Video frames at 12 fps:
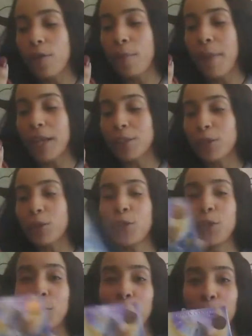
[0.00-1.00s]
Magical
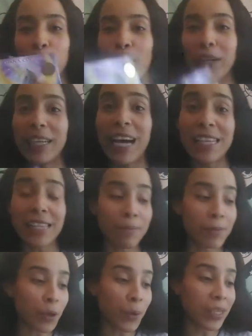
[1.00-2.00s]
Unicorn. Guys,
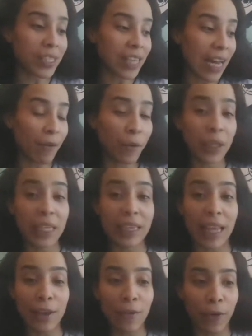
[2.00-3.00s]
I'm so excited. Really,
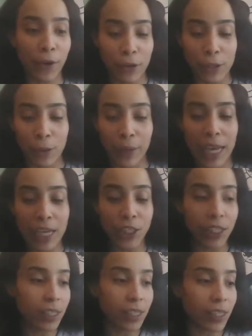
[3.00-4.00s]
thank you for your
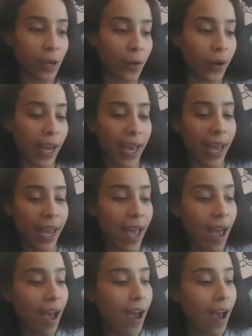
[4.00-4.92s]
donations, okay?